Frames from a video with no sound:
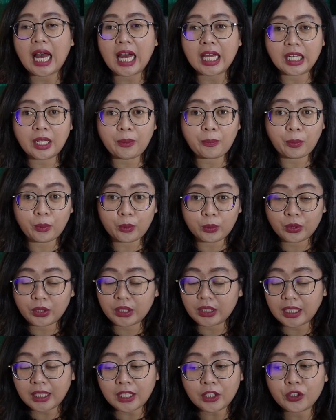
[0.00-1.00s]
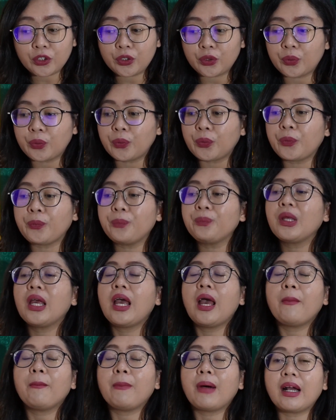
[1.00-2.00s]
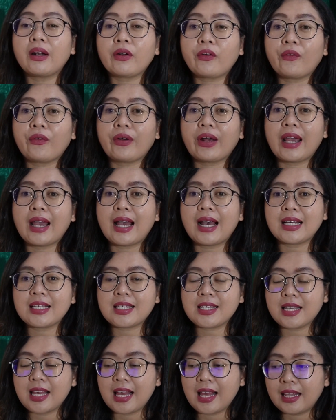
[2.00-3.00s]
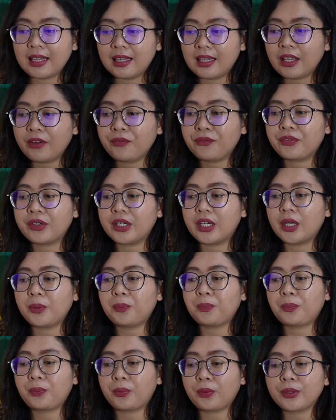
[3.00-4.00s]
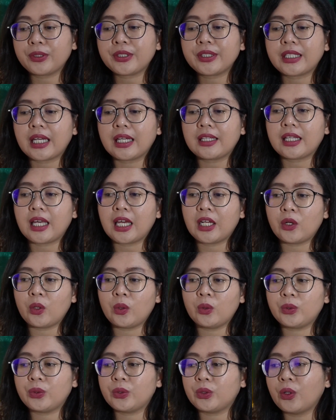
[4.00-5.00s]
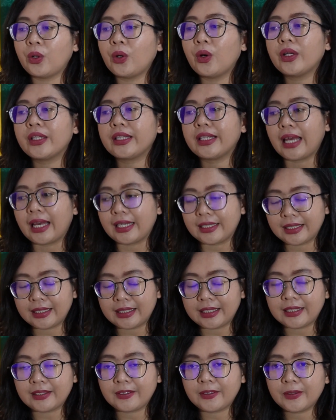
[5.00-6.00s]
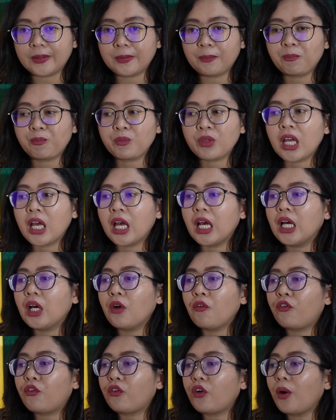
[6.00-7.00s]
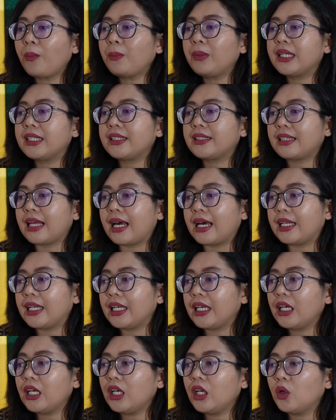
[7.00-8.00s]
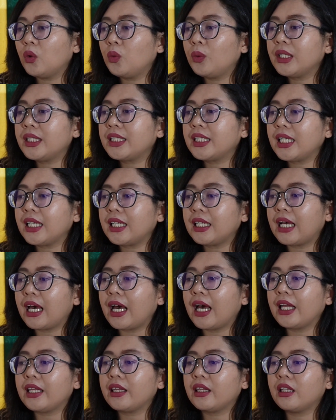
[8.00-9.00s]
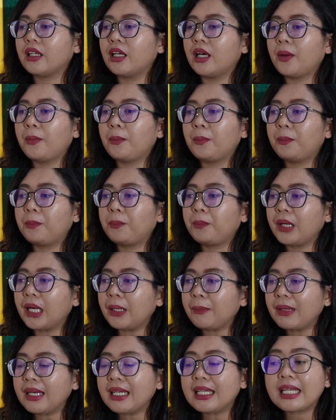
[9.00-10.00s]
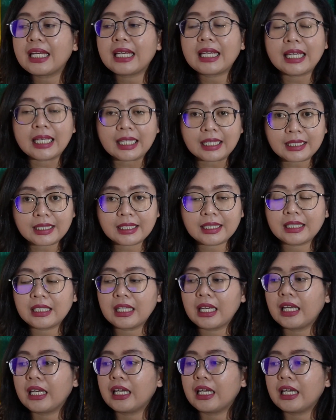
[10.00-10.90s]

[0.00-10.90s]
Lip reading: adipose tissue, pancreas, liver, prostate, and also testes. From this study, we see that PBDEs